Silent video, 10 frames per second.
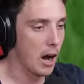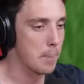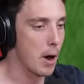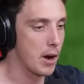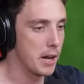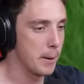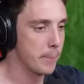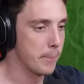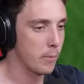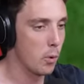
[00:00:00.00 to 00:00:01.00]
right, Bodie,
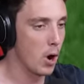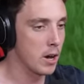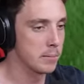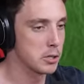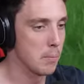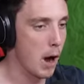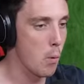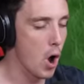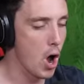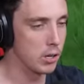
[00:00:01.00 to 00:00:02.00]
welcome to my
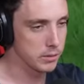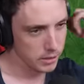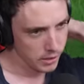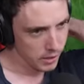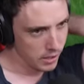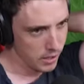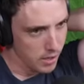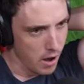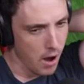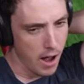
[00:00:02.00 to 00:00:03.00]
world.
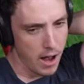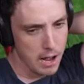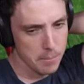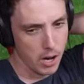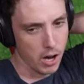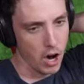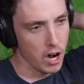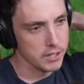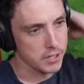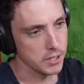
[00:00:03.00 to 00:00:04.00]
I am a
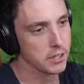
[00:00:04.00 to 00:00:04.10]
god.